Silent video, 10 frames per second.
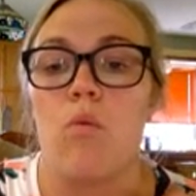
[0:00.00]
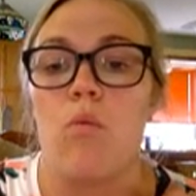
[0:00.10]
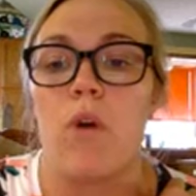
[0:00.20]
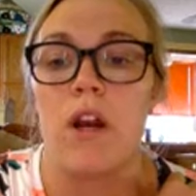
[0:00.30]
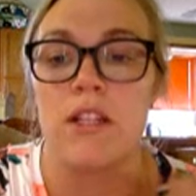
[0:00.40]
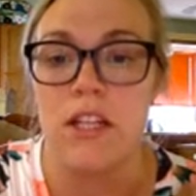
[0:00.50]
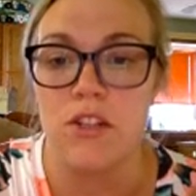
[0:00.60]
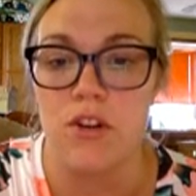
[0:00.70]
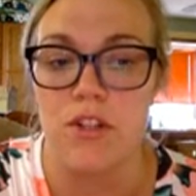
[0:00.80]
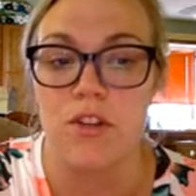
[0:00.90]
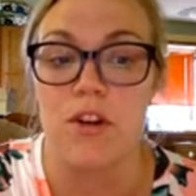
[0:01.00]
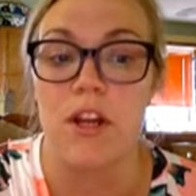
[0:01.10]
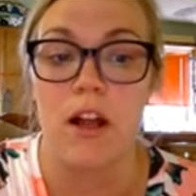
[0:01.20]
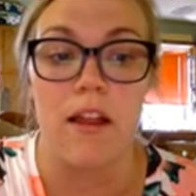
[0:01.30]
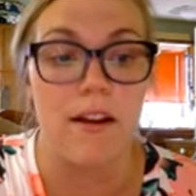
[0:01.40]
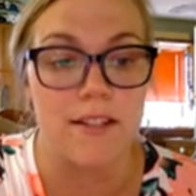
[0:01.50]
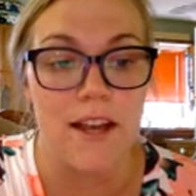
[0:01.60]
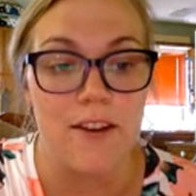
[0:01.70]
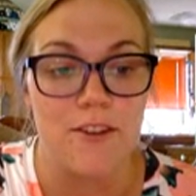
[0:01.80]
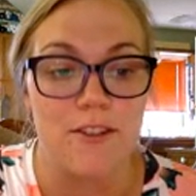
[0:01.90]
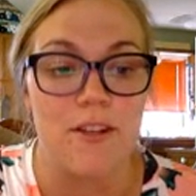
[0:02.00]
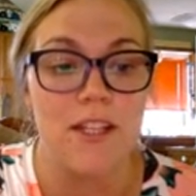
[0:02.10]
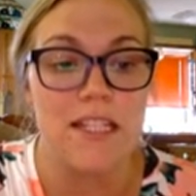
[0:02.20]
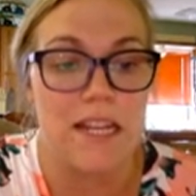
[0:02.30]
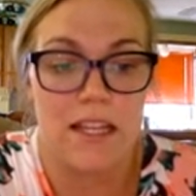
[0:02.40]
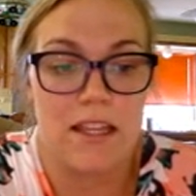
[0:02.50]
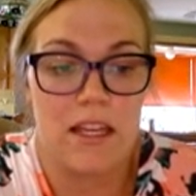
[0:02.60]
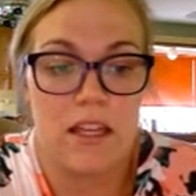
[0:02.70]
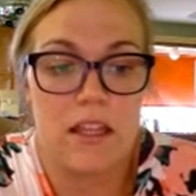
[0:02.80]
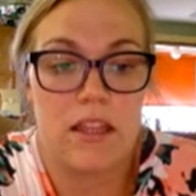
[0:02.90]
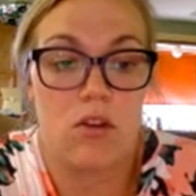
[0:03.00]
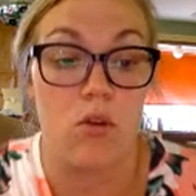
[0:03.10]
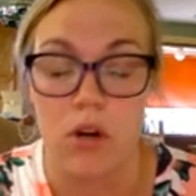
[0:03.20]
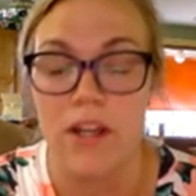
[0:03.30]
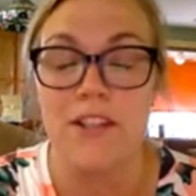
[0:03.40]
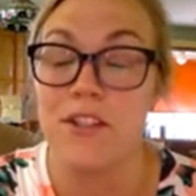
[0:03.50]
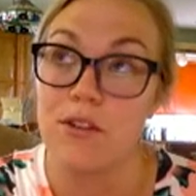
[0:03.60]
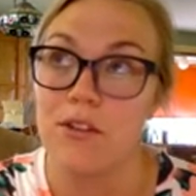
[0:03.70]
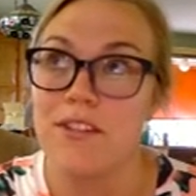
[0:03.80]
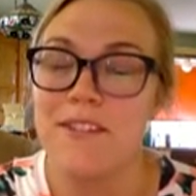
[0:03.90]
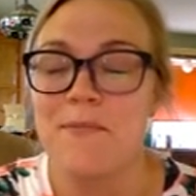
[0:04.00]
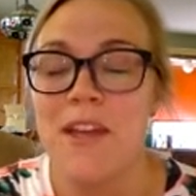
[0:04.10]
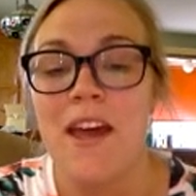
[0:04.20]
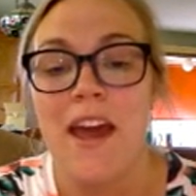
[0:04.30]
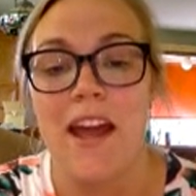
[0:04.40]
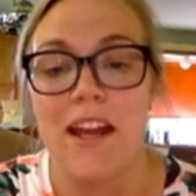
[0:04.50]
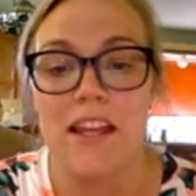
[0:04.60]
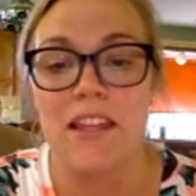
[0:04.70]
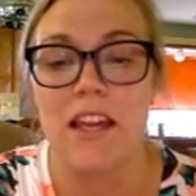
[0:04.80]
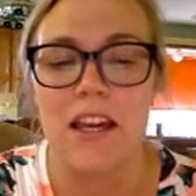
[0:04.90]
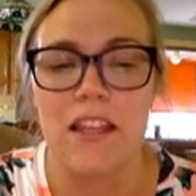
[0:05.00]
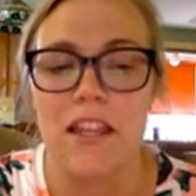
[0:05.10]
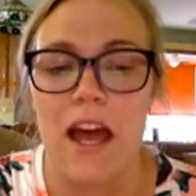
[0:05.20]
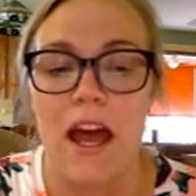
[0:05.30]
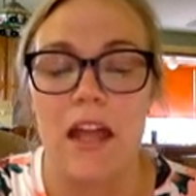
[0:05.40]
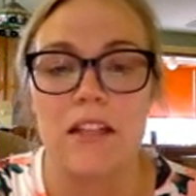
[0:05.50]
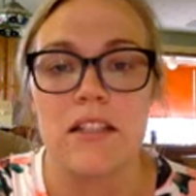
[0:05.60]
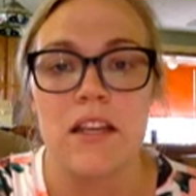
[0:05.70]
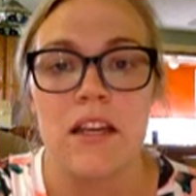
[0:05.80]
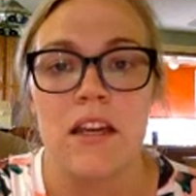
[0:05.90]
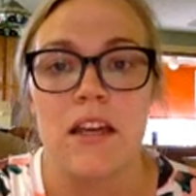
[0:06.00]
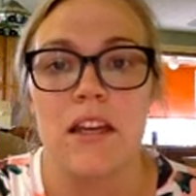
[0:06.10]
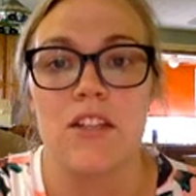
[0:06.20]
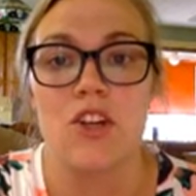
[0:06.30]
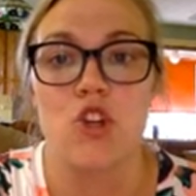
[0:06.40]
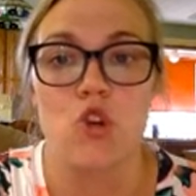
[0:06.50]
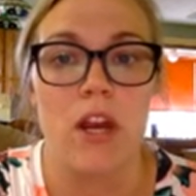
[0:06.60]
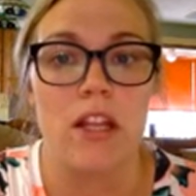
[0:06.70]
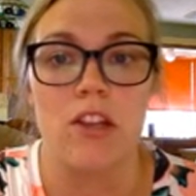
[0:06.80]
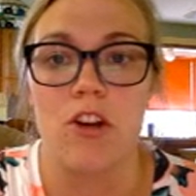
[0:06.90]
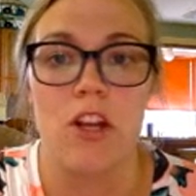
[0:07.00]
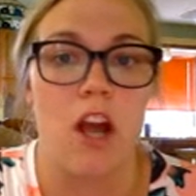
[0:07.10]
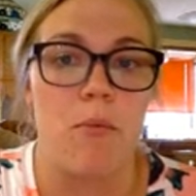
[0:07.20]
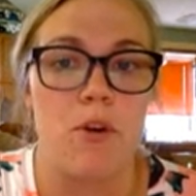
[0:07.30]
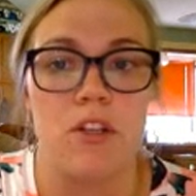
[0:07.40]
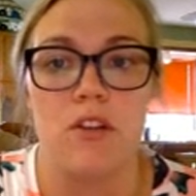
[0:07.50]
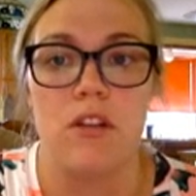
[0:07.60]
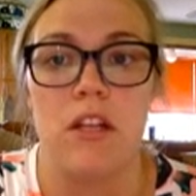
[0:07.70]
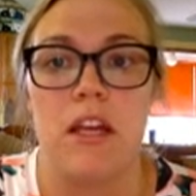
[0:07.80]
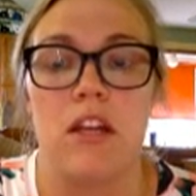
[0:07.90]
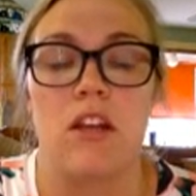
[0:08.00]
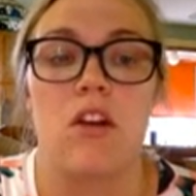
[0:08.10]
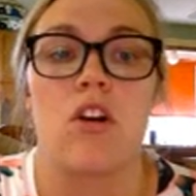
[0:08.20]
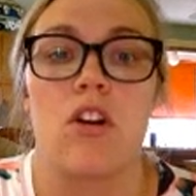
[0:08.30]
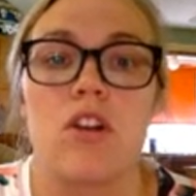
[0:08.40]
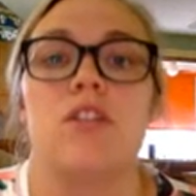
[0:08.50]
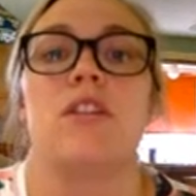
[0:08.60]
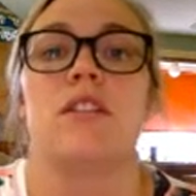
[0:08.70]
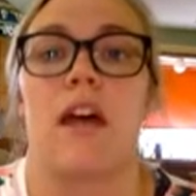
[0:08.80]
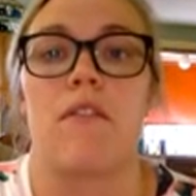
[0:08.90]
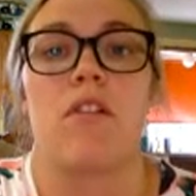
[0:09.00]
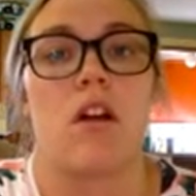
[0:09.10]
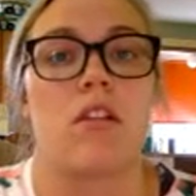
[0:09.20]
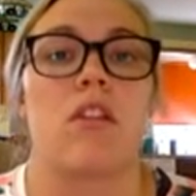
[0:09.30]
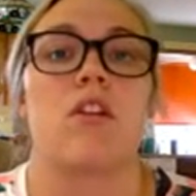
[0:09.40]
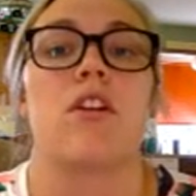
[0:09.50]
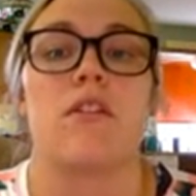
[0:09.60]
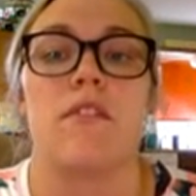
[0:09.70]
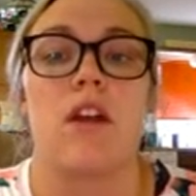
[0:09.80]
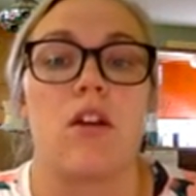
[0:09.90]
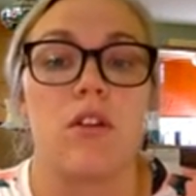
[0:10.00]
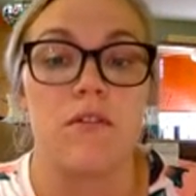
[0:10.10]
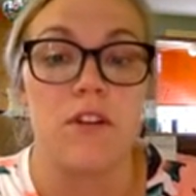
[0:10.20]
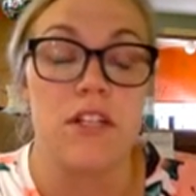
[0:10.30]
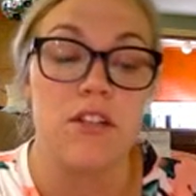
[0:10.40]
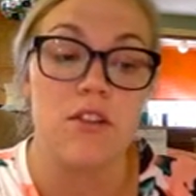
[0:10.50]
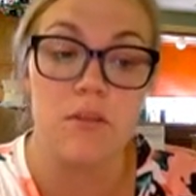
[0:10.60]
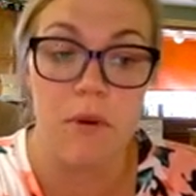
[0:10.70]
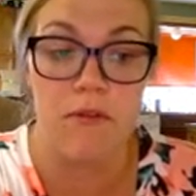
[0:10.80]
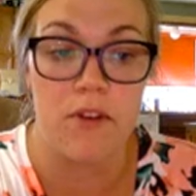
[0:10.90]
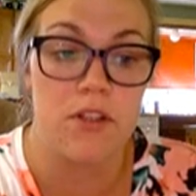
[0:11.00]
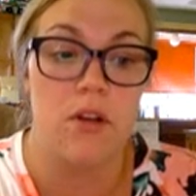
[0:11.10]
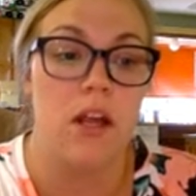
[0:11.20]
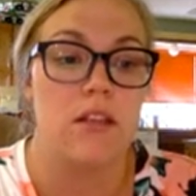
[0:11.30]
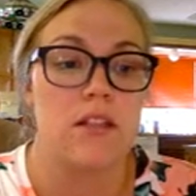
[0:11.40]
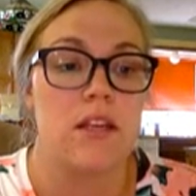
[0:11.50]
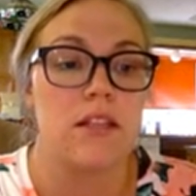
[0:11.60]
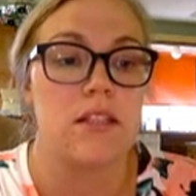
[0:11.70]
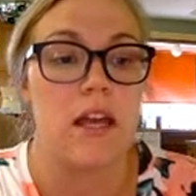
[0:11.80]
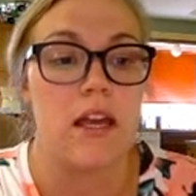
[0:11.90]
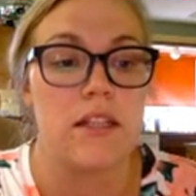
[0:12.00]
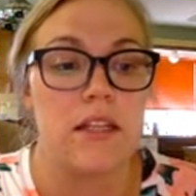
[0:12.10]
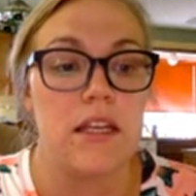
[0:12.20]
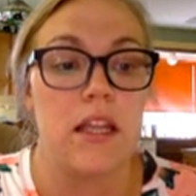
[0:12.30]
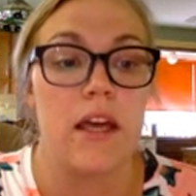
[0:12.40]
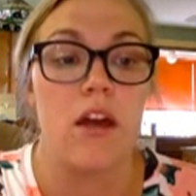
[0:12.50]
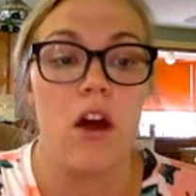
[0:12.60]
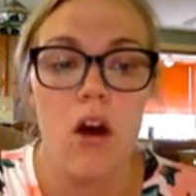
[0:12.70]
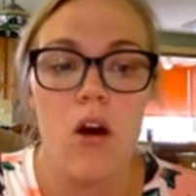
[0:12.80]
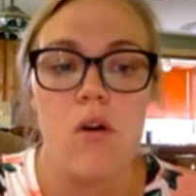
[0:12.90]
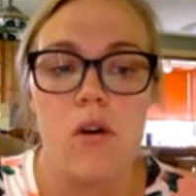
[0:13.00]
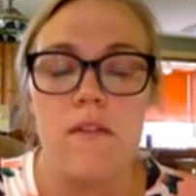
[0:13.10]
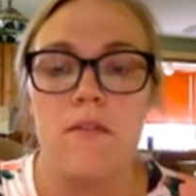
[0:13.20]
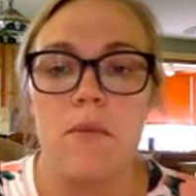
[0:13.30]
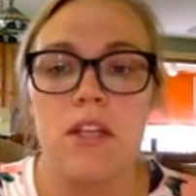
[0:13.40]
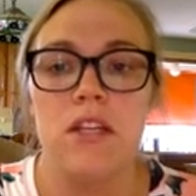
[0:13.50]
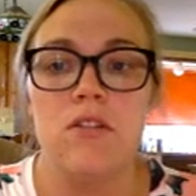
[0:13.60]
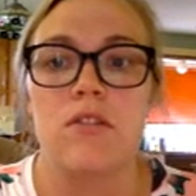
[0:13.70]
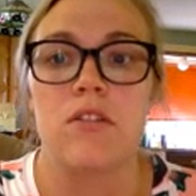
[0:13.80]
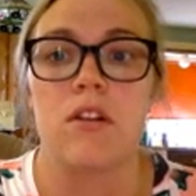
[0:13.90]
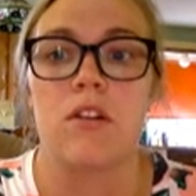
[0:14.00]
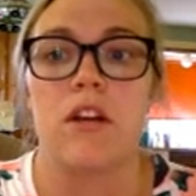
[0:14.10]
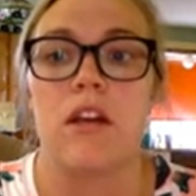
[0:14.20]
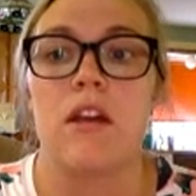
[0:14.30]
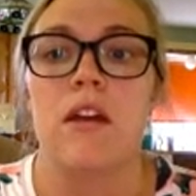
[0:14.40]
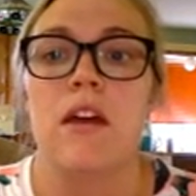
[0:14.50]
where a teacher is learning alongside her students, and I think, or his students, and I think that is a great learning opportunity and encourages lifelong learning, not only for teachers but for students, because they see like, oh, even my teacher's still learning.